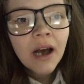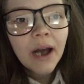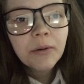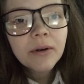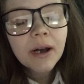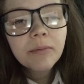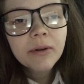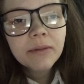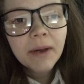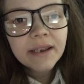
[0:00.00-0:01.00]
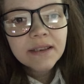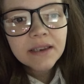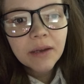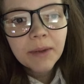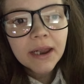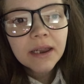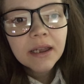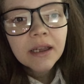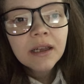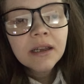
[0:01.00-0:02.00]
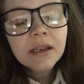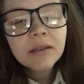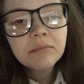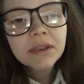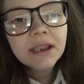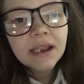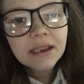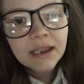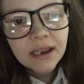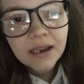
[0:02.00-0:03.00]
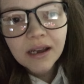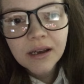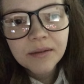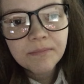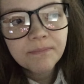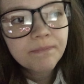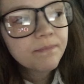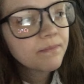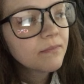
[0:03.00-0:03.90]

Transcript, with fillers: I woke up with my stomach completely um,